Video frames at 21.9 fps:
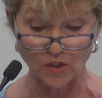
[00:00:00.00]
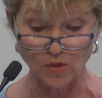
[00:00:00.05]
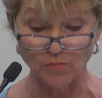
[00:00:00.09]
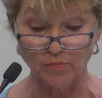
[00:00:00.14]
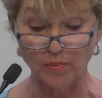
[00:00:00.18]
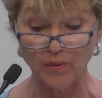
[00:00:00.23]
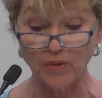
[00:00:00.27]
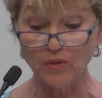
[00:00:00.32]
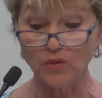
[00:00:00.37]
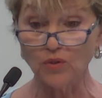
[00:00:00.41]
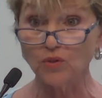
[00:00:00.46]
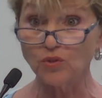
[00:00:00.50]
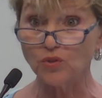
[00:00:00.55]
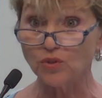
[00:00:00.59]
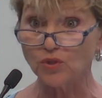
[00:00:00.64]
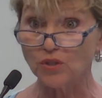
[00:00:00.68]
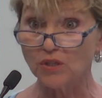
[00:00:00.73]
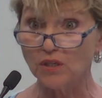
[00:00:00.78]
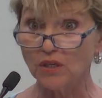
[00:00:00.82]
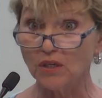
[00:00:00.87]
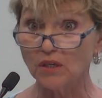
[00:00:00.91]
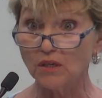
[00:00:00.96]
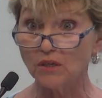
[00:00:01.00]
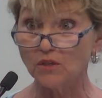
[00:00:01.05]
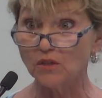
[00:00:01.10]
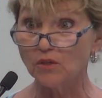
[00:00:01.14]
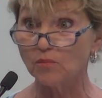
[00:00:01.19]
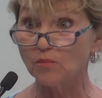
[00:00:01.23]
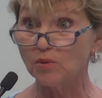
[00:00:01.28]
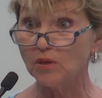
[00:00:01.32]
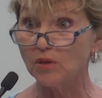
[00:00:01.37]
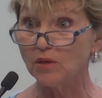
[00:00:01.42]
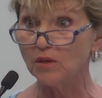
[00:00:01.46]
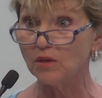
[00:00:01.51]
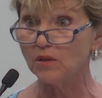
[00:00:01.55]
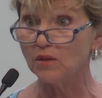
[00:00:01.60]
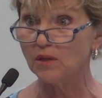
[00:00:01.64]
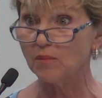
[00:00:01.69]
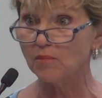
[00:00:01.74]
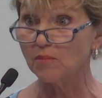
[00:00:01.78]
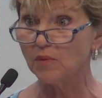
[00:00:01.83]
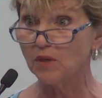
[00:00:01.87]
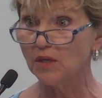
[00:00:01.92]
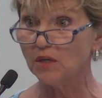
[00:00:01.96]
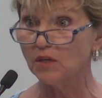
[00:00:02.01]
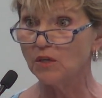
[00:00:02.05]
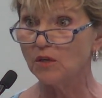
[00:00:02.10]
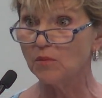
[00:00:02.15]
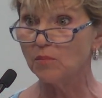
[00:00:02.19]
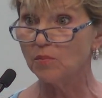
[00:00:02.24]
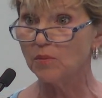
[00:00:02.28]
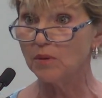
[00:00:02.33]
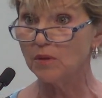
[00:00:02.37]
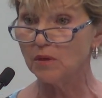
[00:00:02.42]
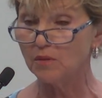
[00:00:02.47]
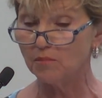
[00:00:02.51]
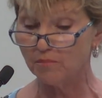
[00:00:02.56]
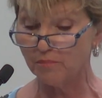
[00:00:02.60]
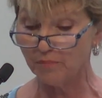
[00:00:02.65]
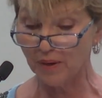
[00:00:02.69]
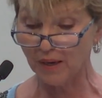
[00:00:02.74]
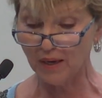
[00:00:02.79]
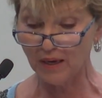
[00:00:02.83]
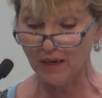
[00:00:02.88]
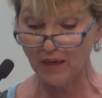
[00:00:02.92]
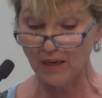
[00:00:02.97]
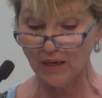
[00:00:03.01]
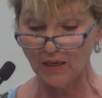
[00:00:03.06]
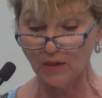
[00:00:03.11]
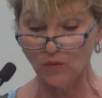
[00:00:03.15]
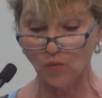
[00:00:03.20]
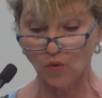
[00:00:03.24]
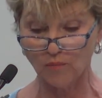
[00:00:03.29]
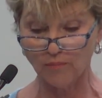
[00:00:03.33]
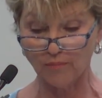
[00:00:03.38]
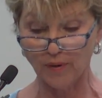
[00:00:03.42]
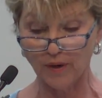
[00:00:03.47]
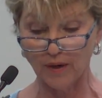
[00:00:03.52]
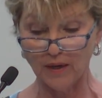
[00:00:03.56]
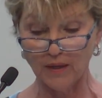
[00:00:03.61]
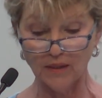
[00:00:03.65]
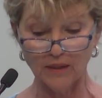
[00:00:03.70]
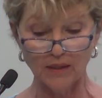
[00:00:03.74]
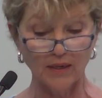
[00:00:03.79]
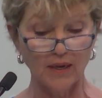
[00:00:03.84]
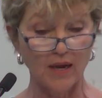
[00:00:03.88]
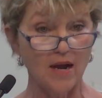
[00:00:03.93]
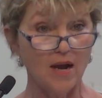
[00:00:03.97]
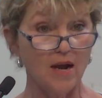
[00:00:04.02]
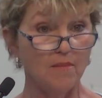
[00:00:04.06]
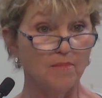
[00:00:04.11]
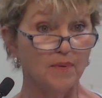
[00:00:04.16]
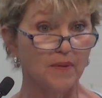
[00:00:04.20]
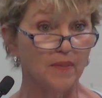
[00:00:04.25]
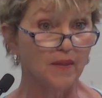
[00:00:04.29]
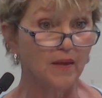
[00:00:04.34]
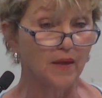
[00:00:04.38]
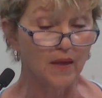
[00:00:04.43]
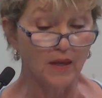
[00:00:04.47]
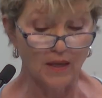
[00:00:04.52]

Bills needed to be that needed to be paid were piling up, and